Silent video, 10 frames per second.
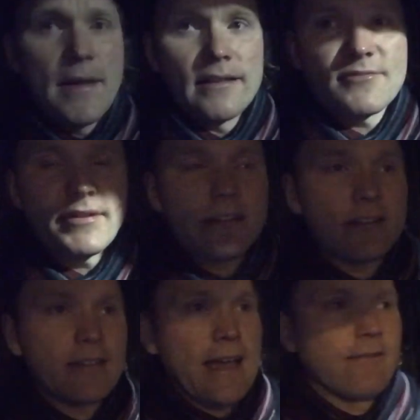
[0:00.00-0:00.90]
in the
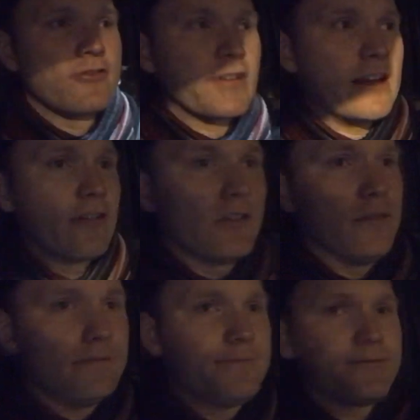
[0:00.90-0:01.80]
Sprinter, I have the trailer on.
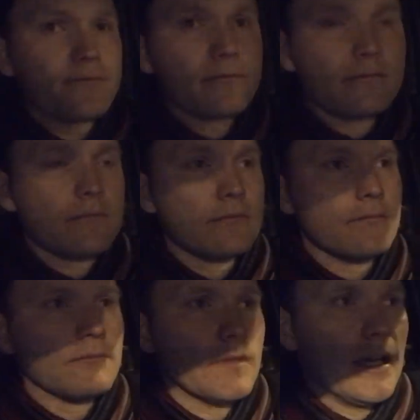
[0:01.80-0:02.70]

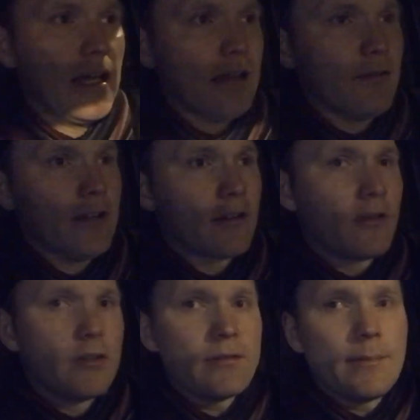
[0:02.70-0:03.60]
And we are
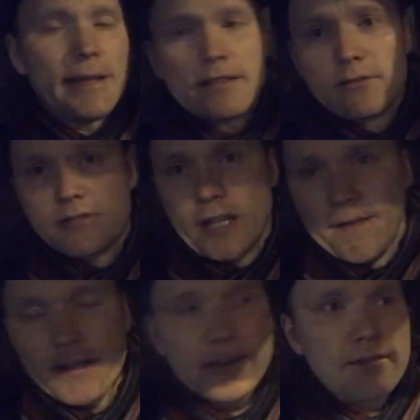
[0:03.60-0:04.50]
going to a place called
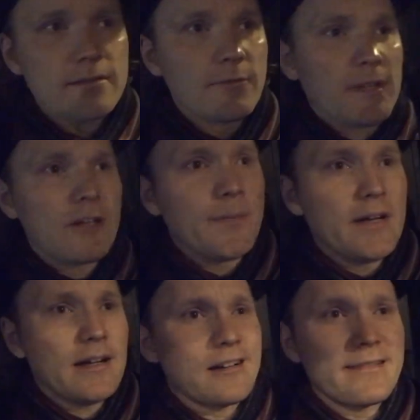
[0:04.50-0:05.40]
Sandnes to pick up
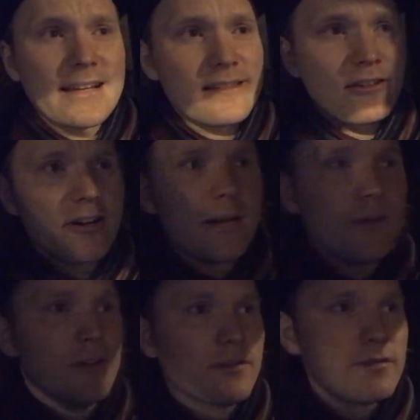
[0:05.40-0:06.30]
a crashed car I
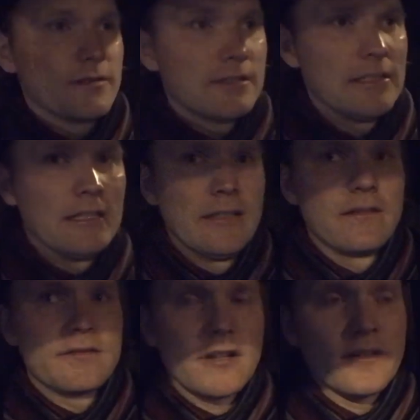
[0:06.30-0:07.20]
bought.
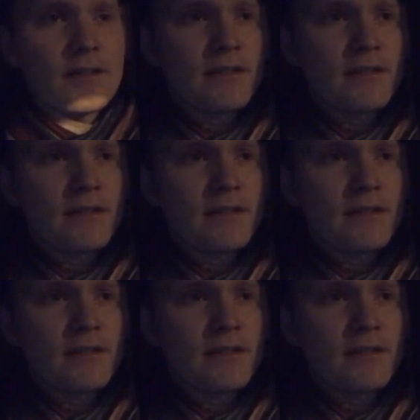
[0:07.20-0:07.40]
Sandnes